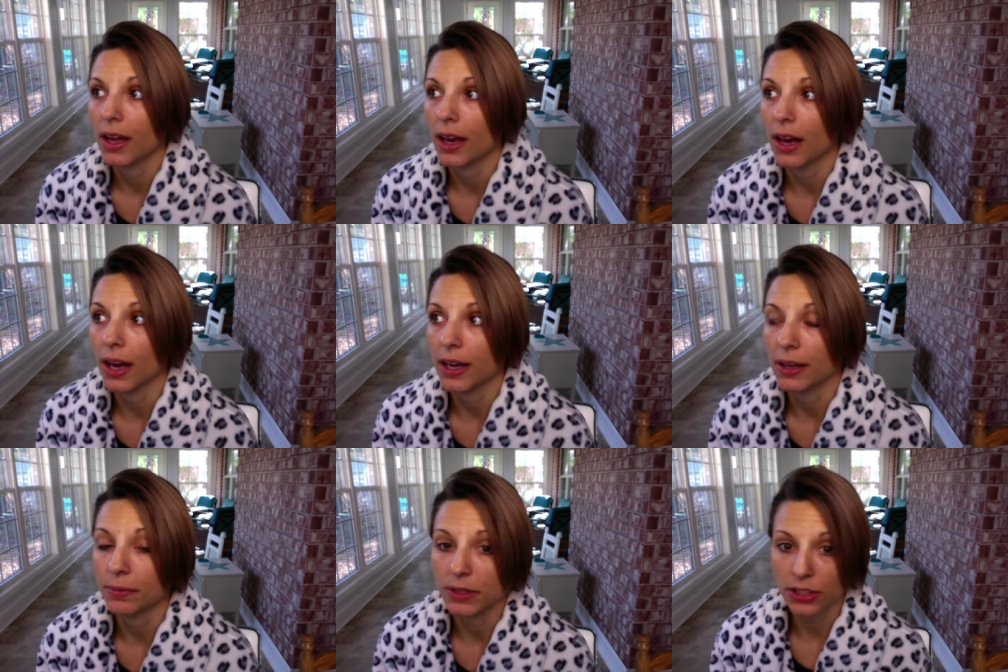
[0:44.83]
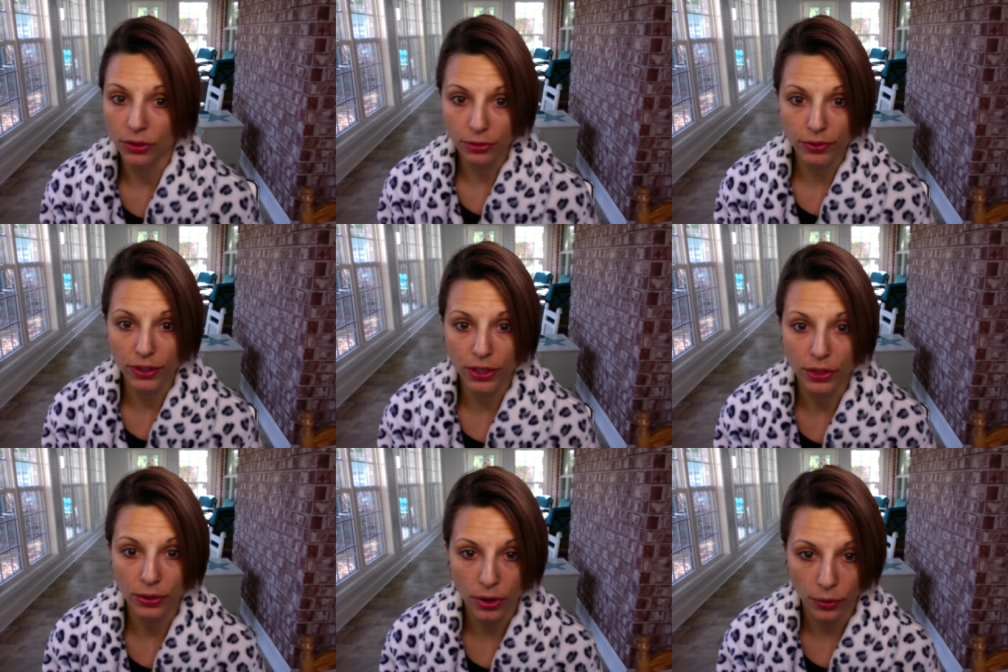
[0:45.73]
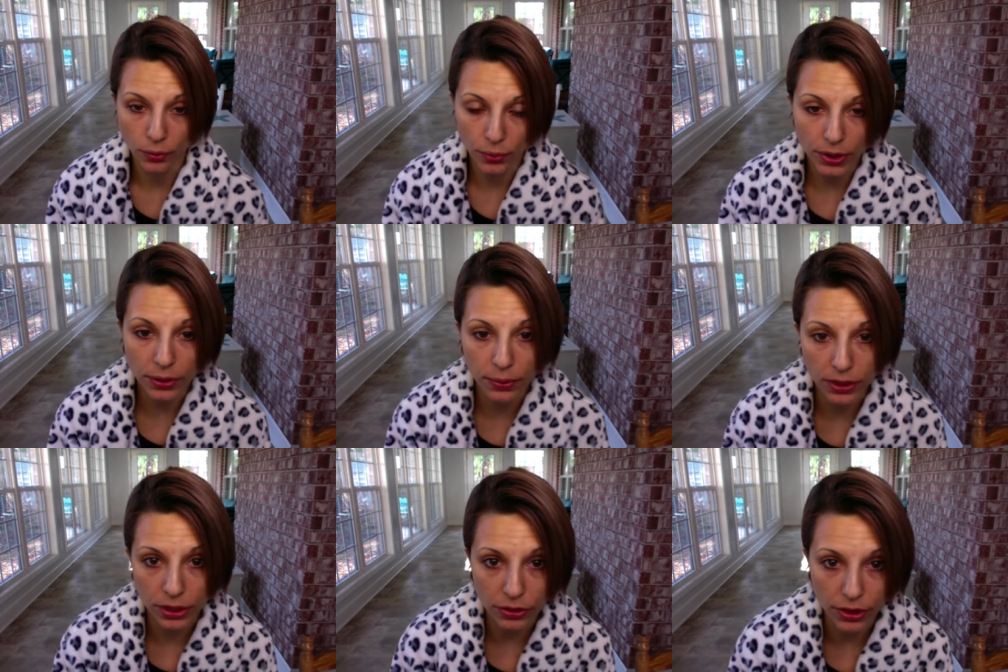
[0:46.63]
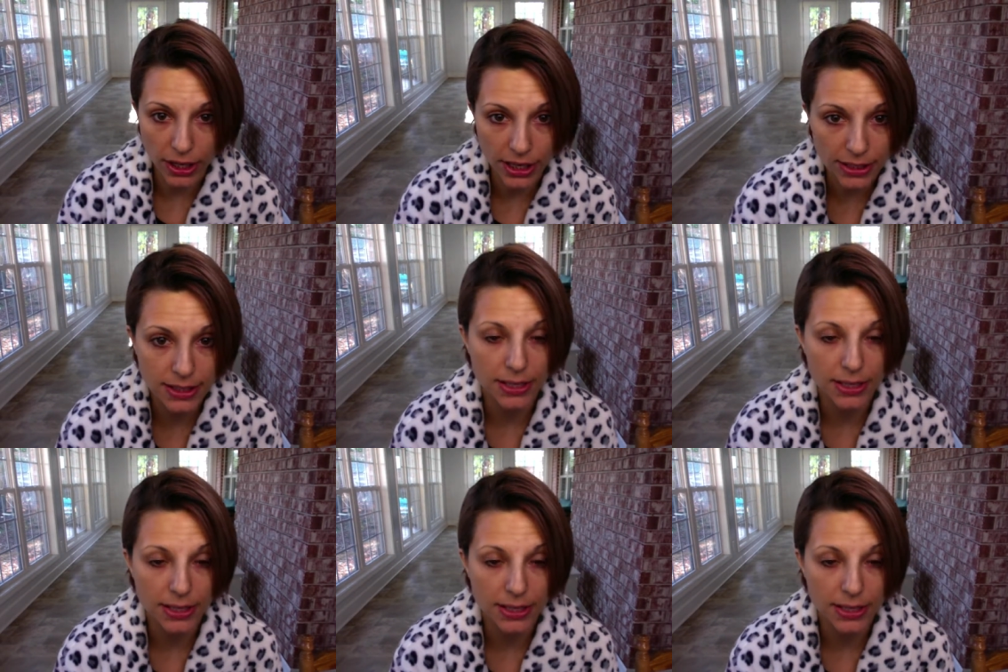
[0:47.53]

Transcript: I am still feeling really, really great.